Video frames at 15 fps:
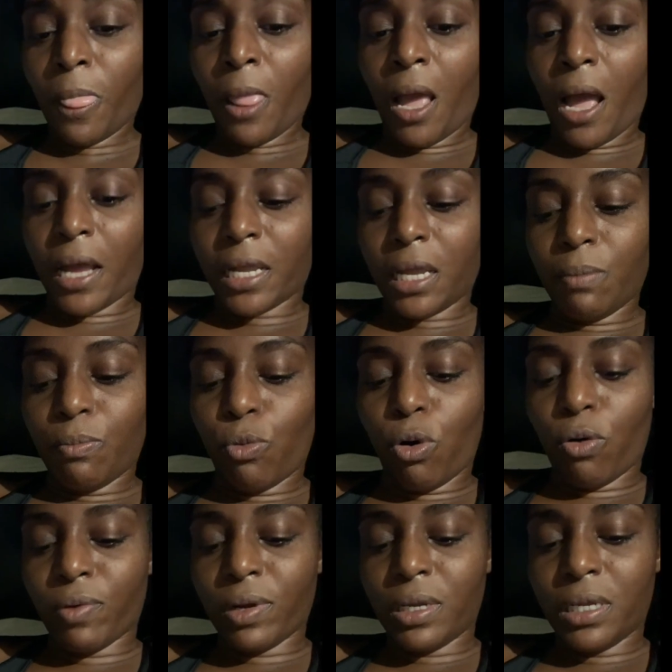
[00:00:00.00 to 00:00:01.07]
I get more
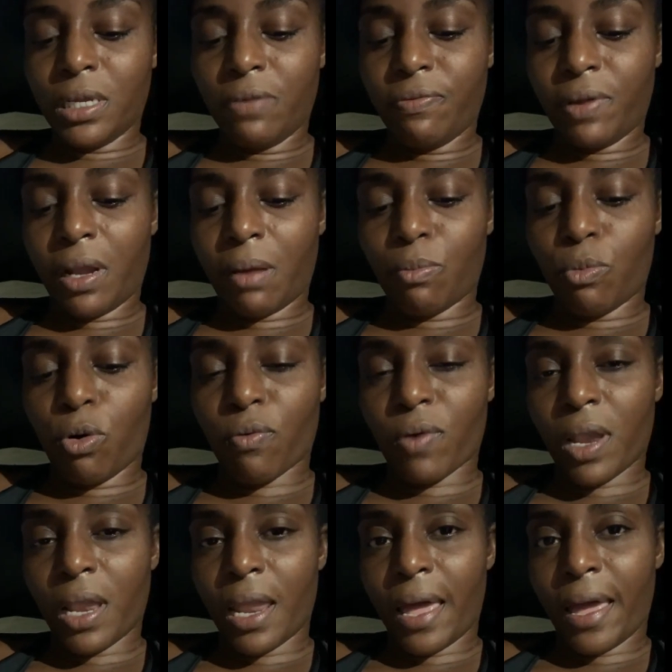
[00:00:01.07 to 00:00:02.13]
relief and I'm more
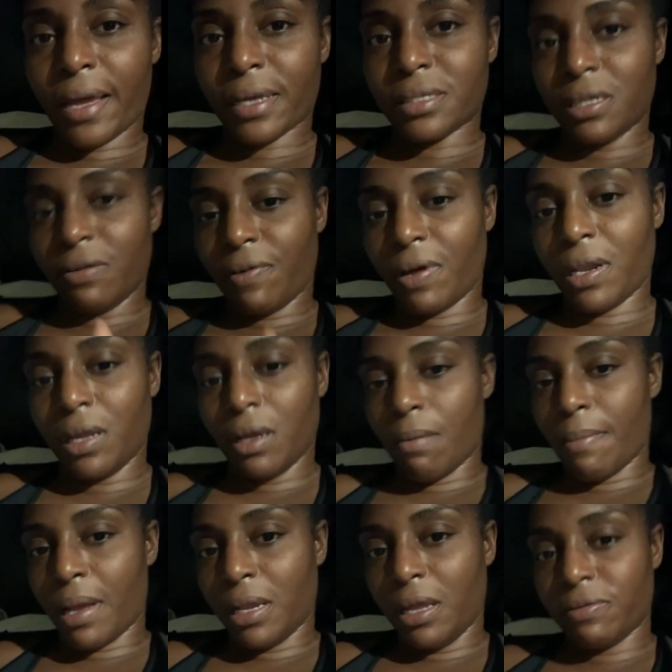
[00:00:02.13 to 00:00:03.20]
relaxed if I lay on
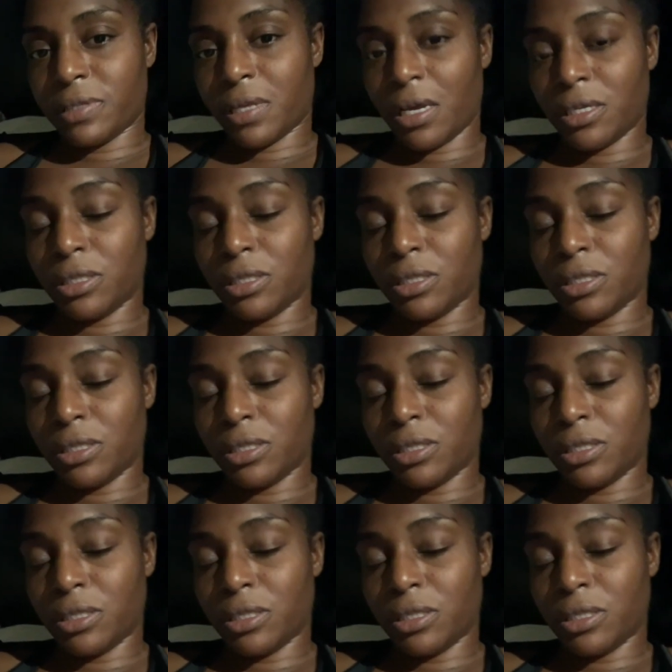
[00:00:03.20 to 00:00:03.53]
my left side.